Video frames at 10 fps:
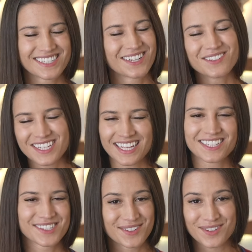don't take
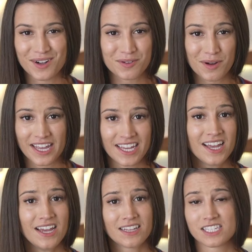this the wrong way.
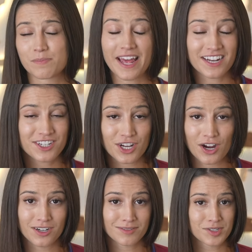The Spanish
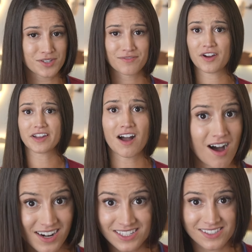are just very
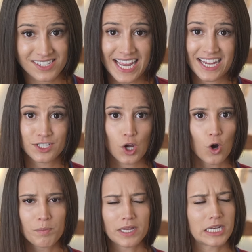honest and
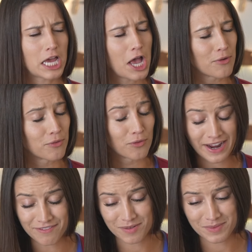open
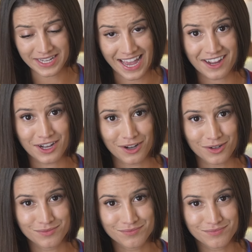right from the get-go.